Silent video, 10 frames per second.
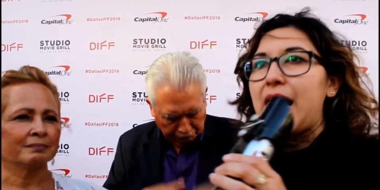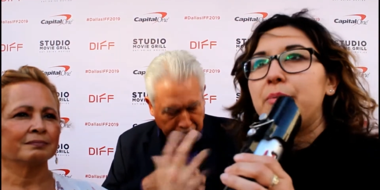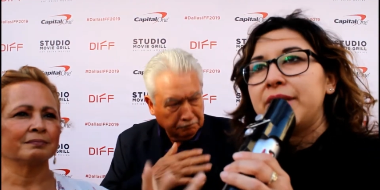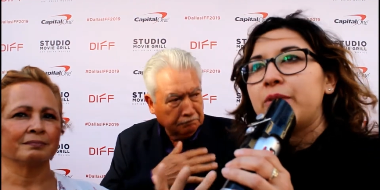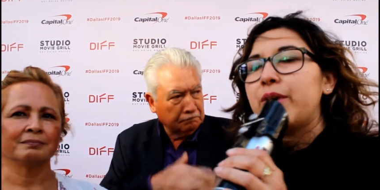
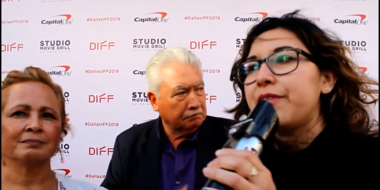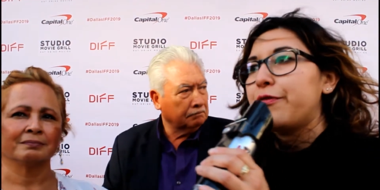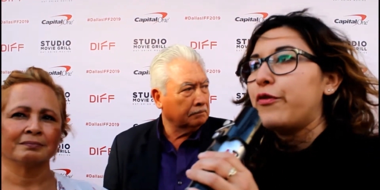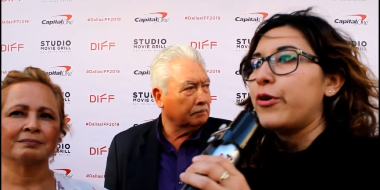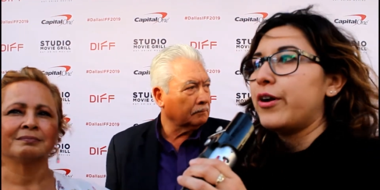Speaker 1: dabbling with
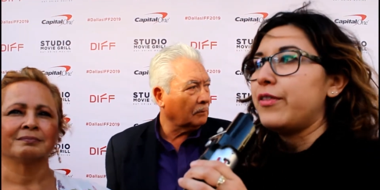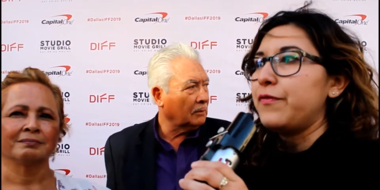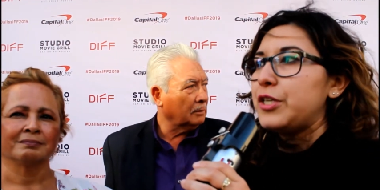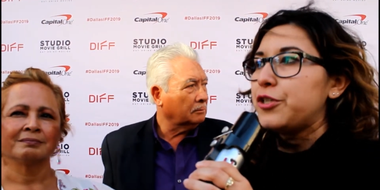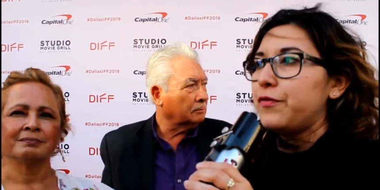for the
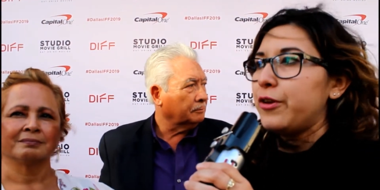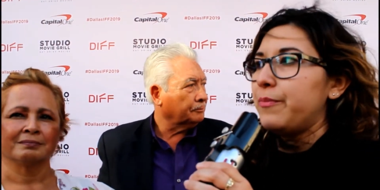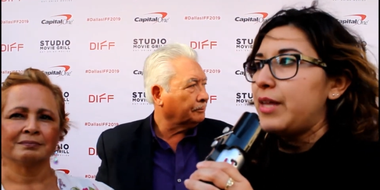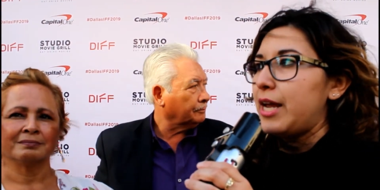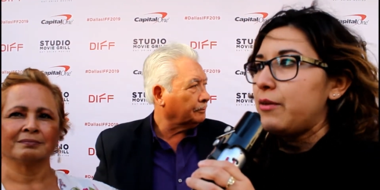feature
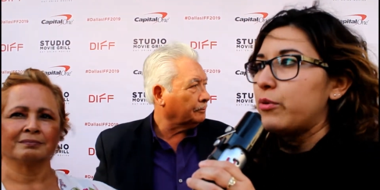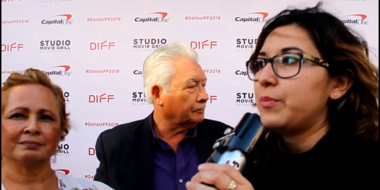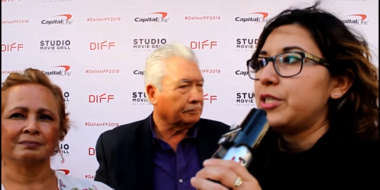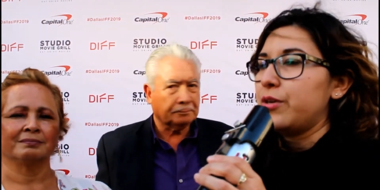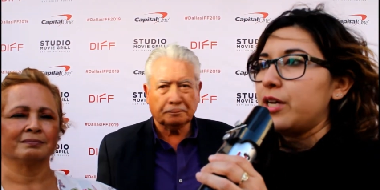film that I will
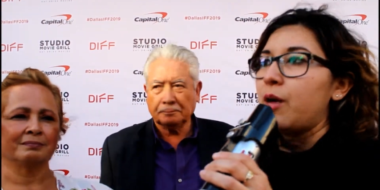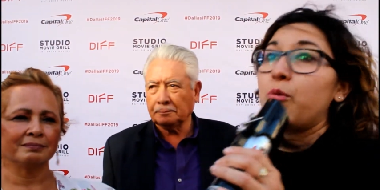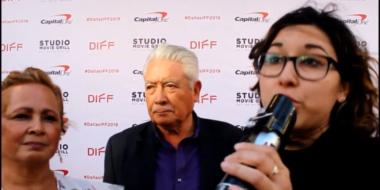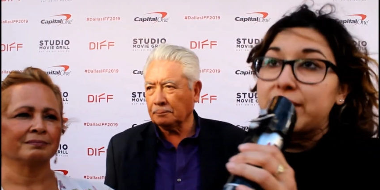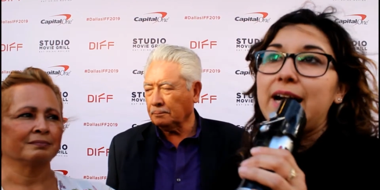be doing called
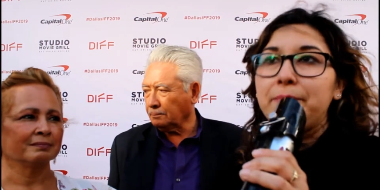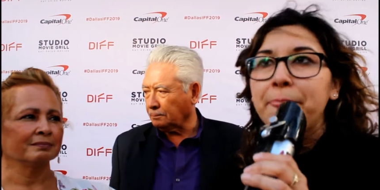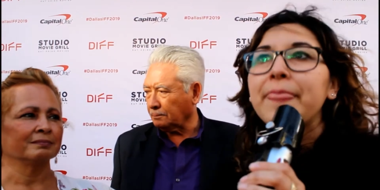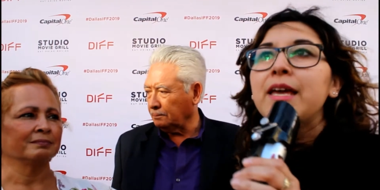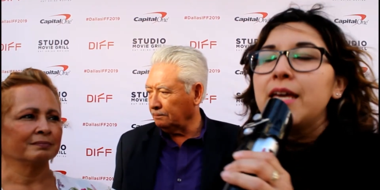Mosca
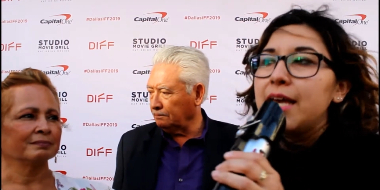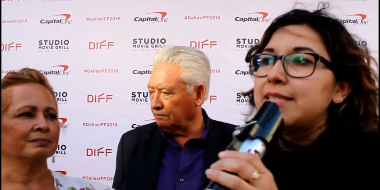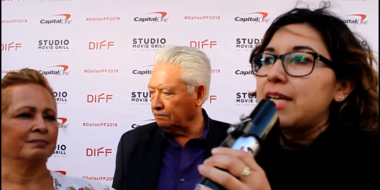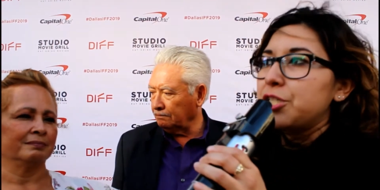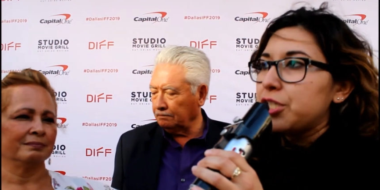
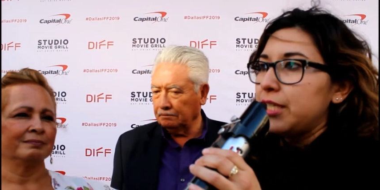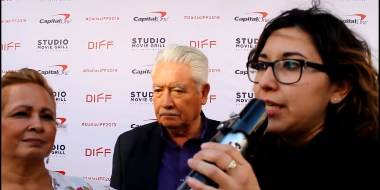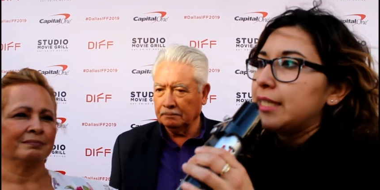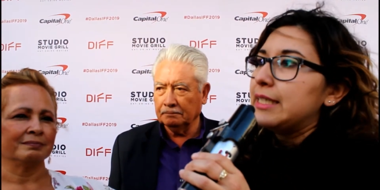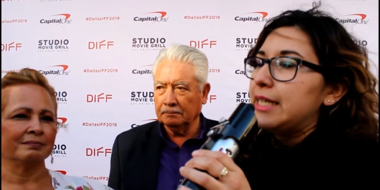
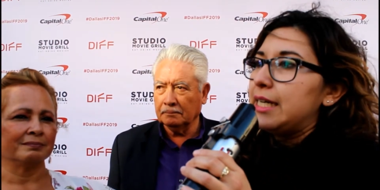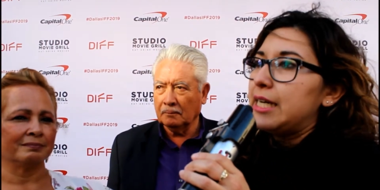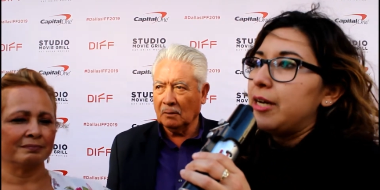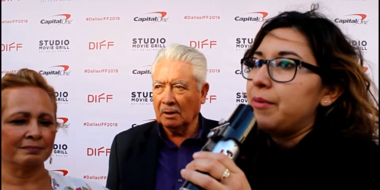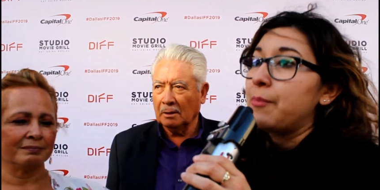essentially.
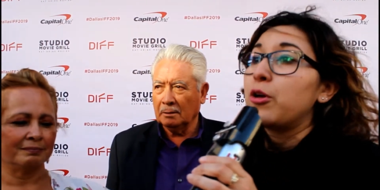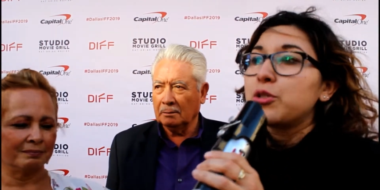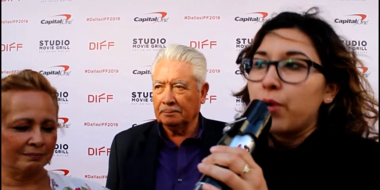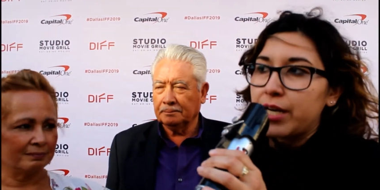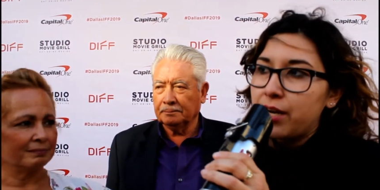Um, and I'm
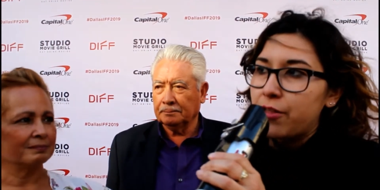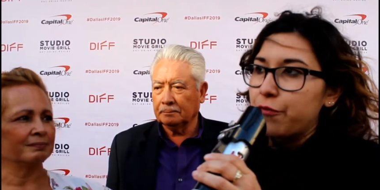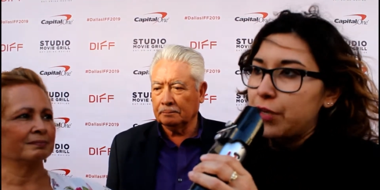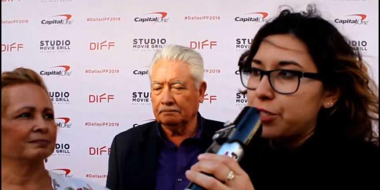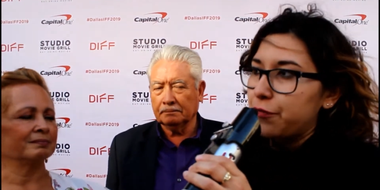also working on
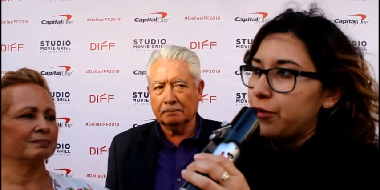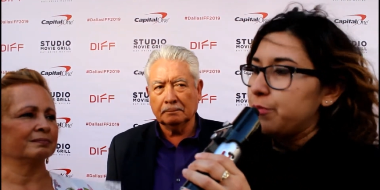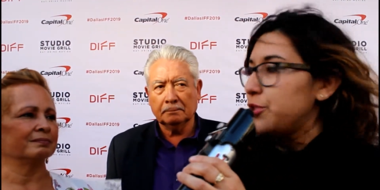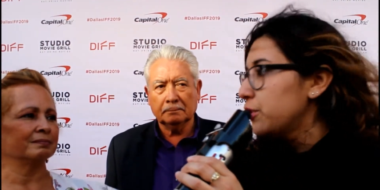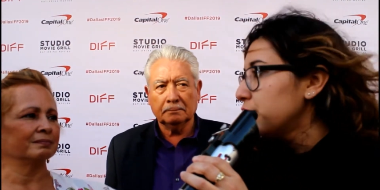another feature
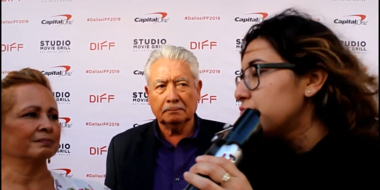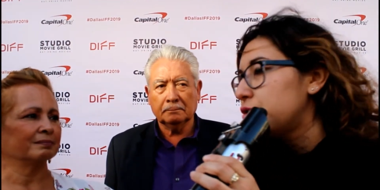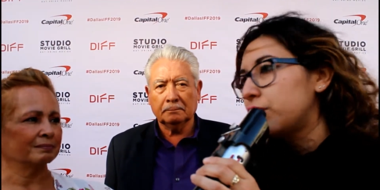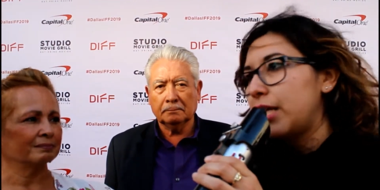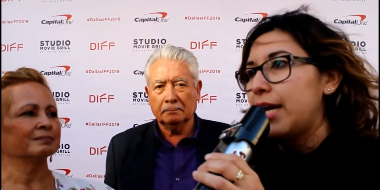film too
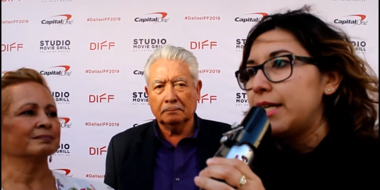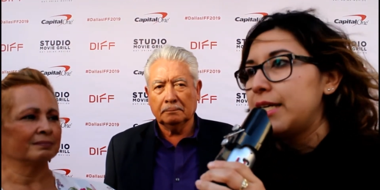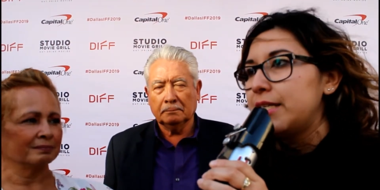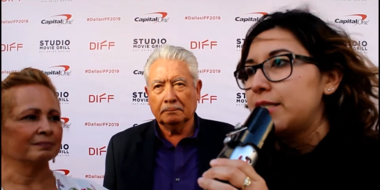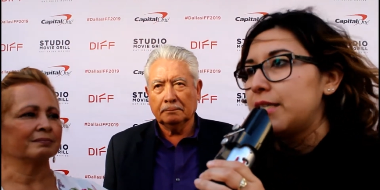that
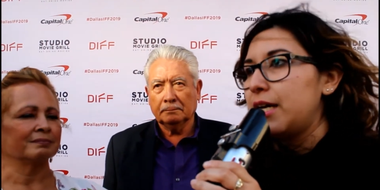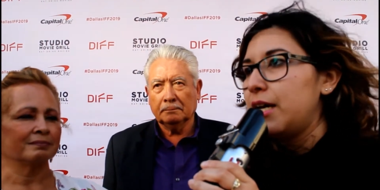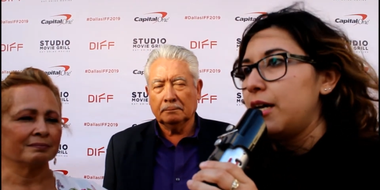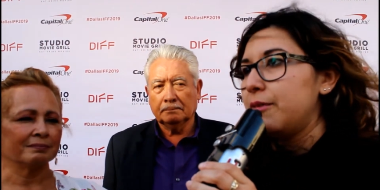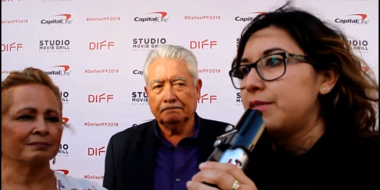is
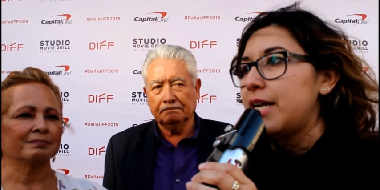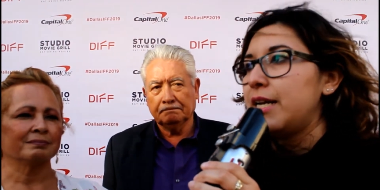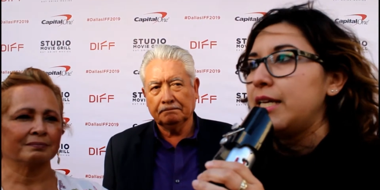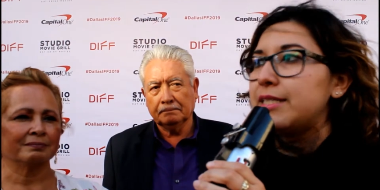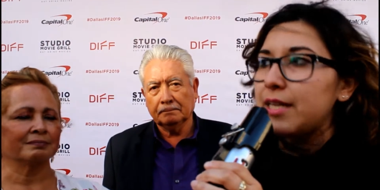uh, set
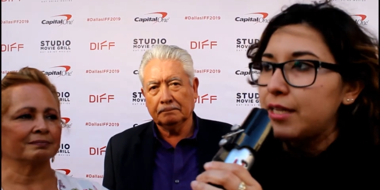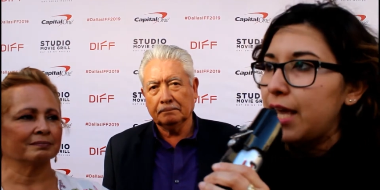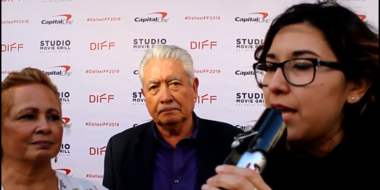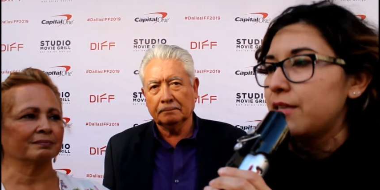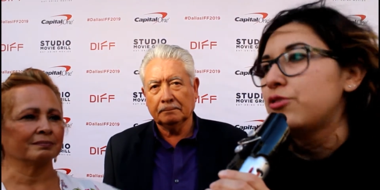in East
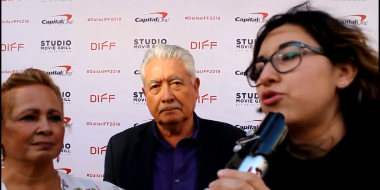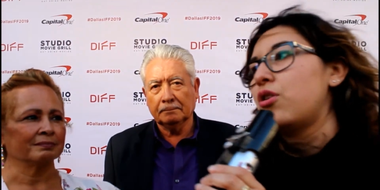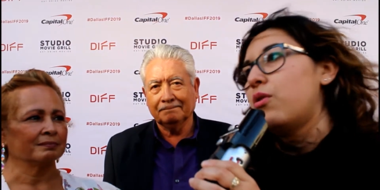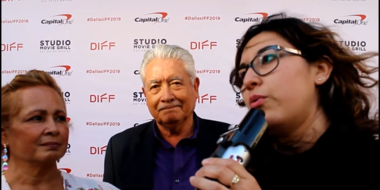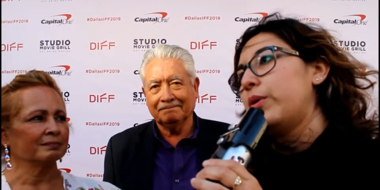LA,
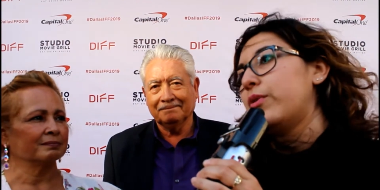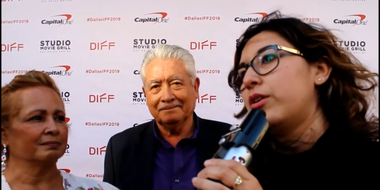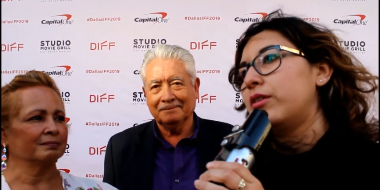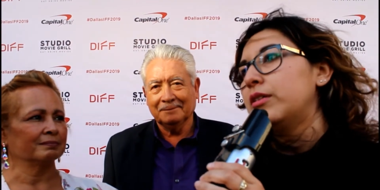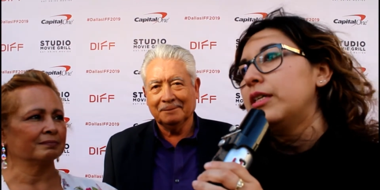so we
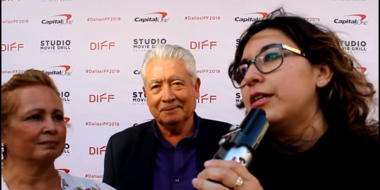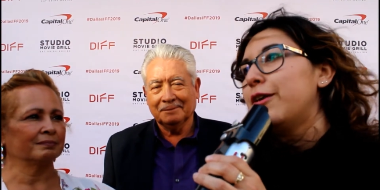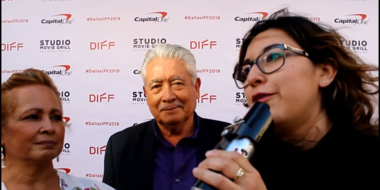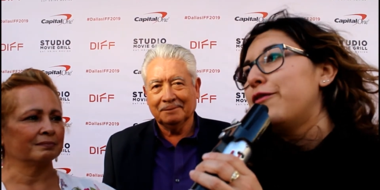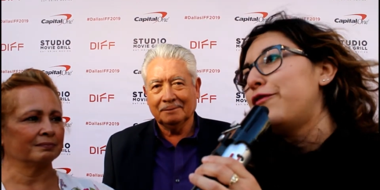will
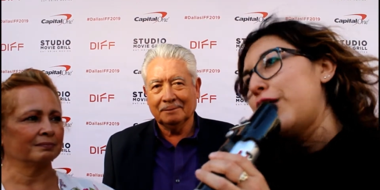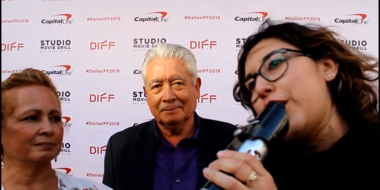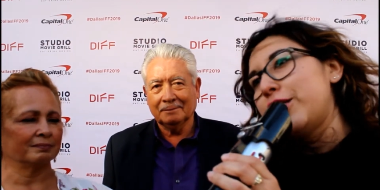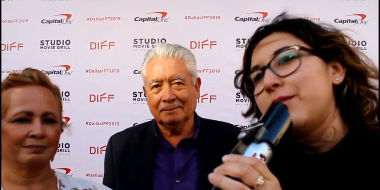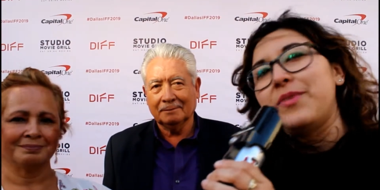
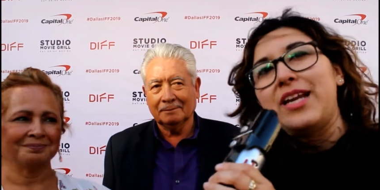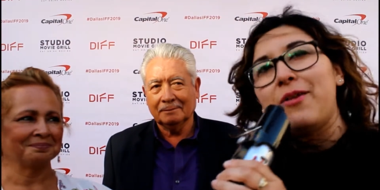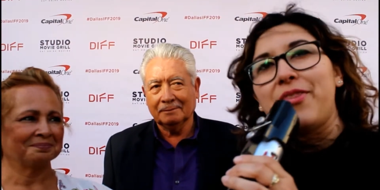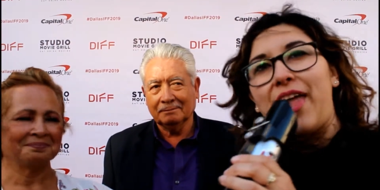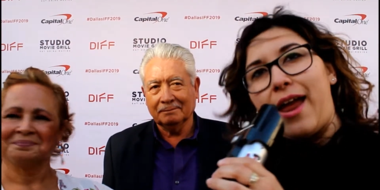figure something
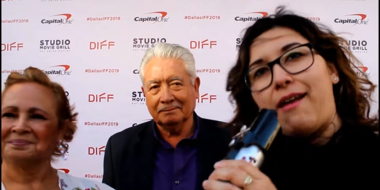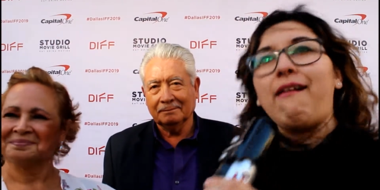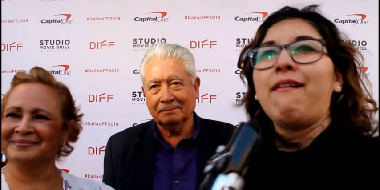out with that.